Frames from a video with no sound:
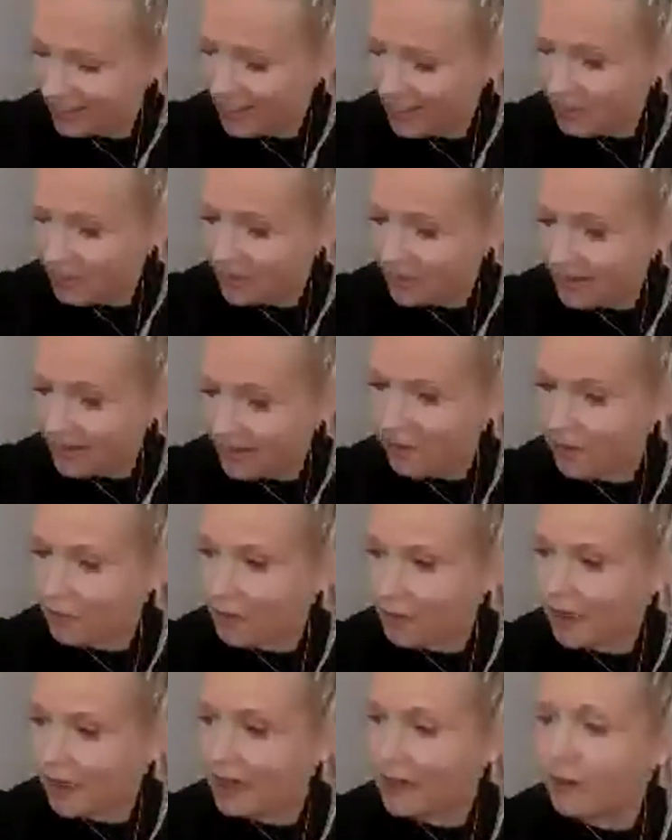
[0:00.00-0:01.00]
You never
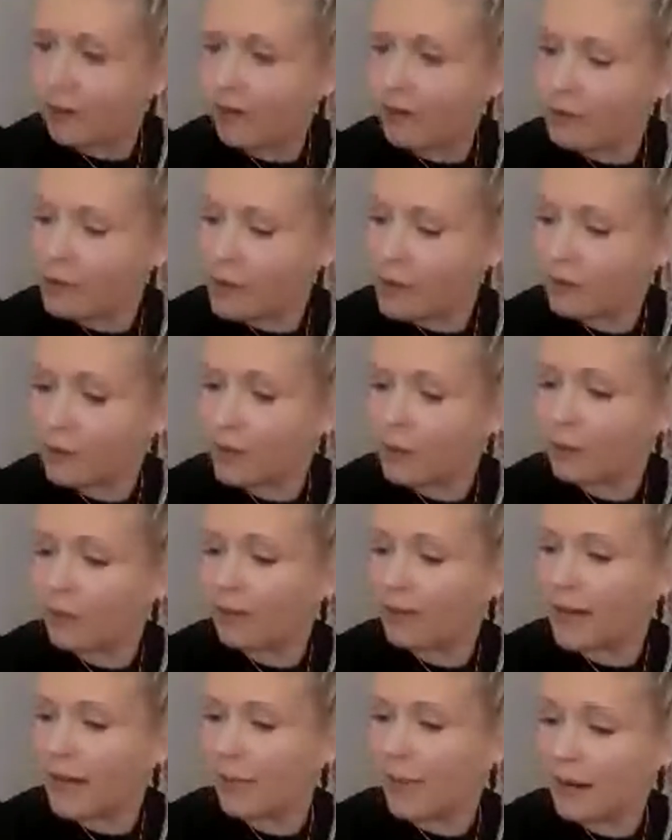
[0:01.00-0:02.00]
really know what will
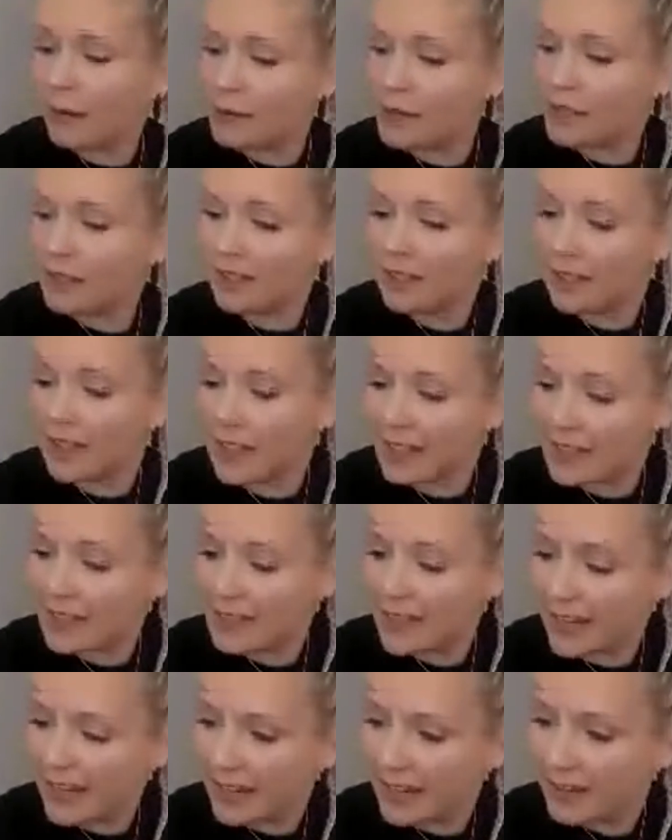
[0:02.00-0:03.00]
come out. Let's
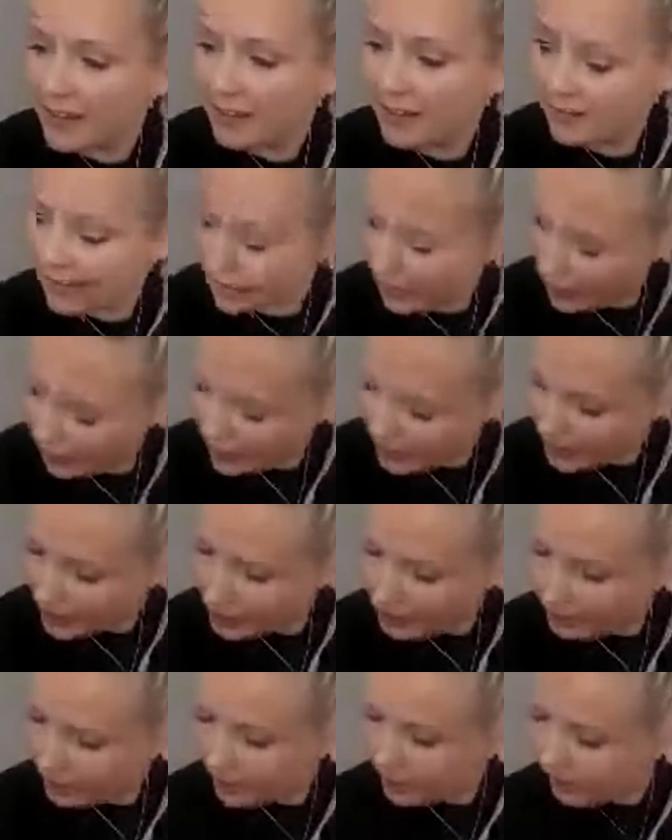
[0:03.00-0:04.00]
see.
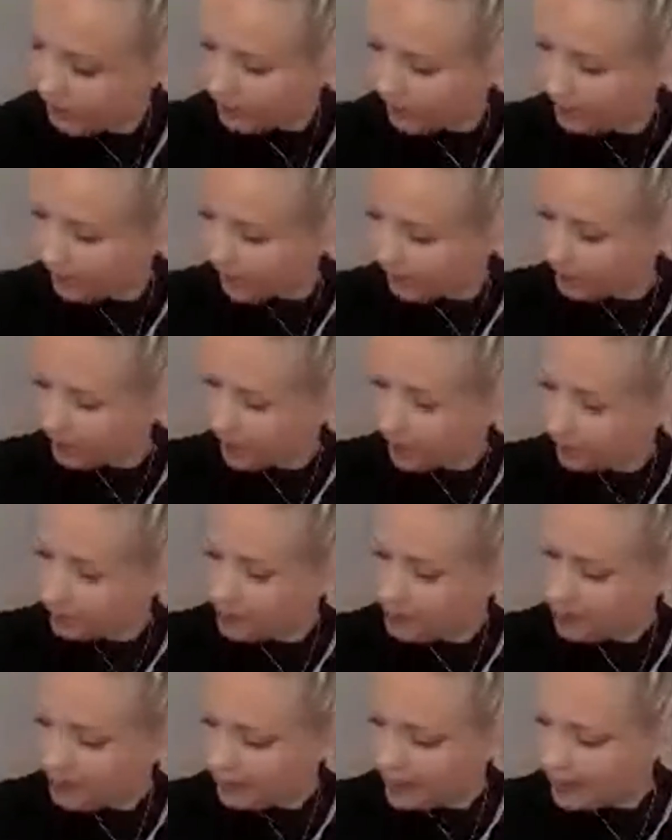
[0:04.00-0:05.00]
I'm gonna
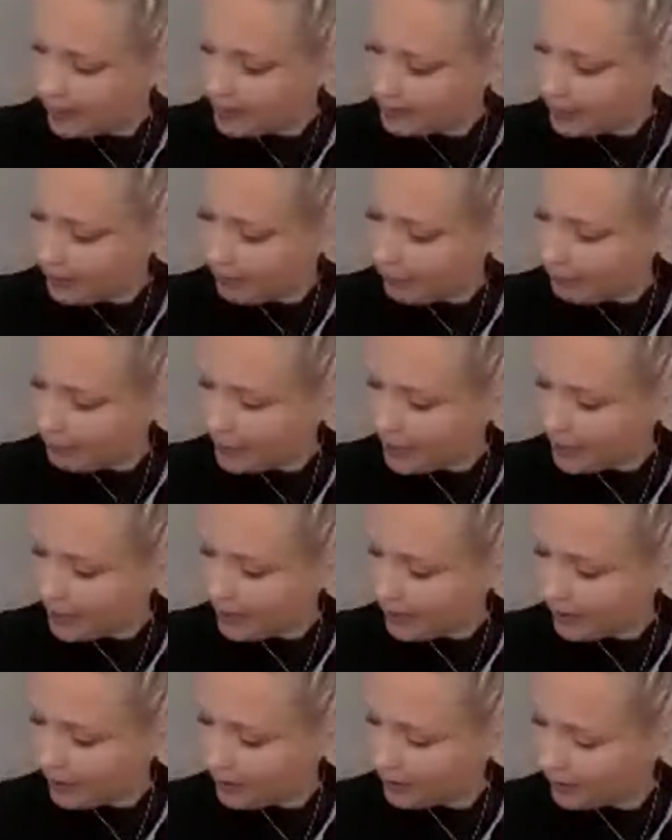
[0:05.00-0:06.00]
put a little bit of pink
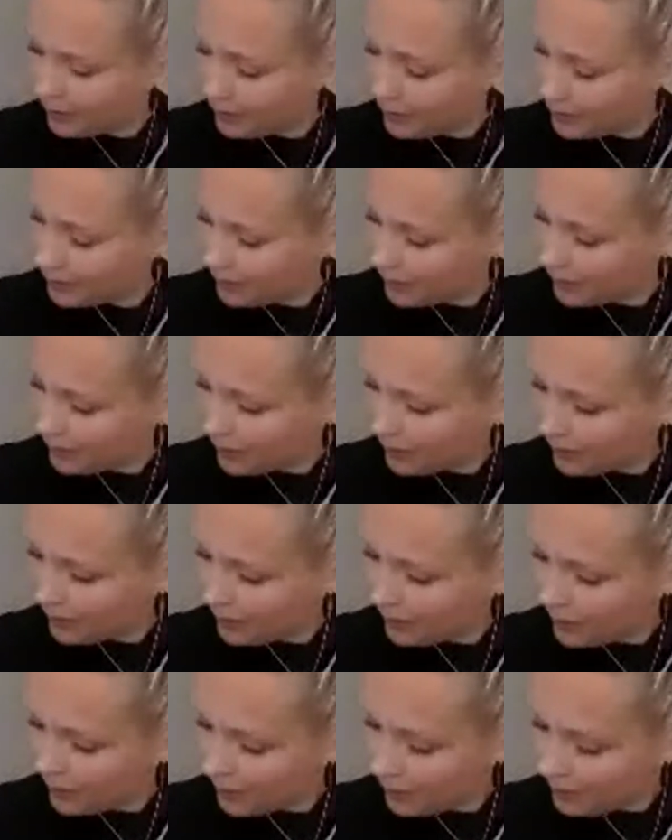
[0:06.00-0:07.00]

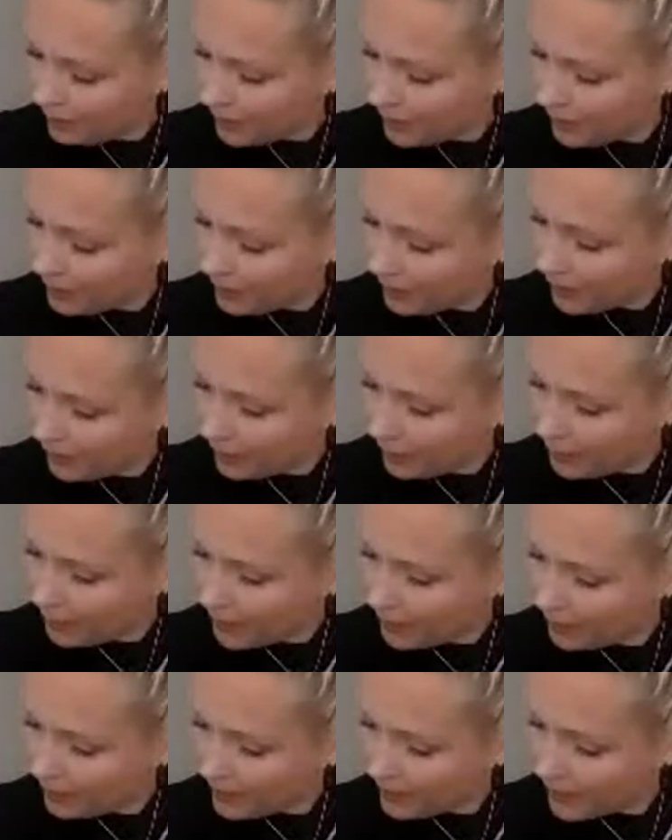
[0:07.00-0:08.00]
and a little bit
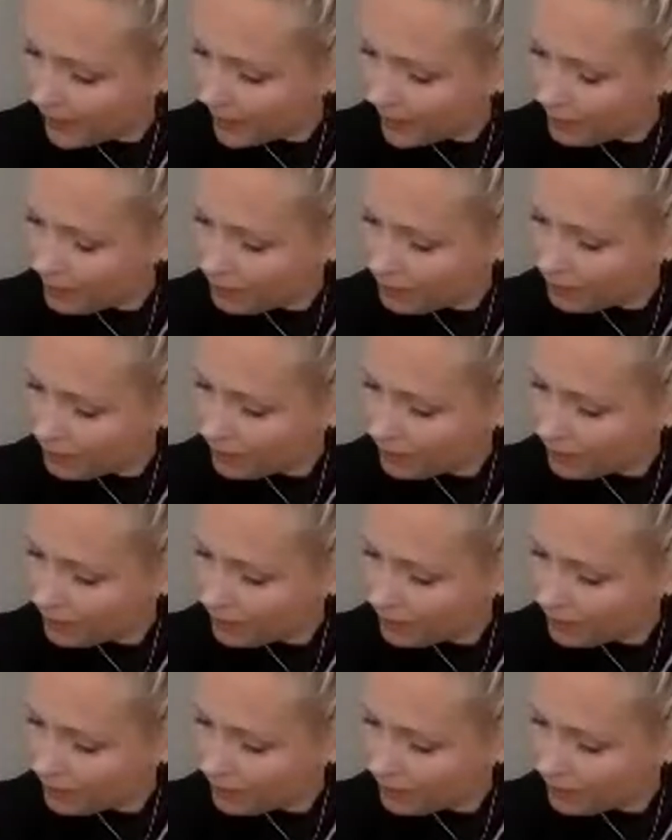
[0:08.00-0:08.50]
of yellow.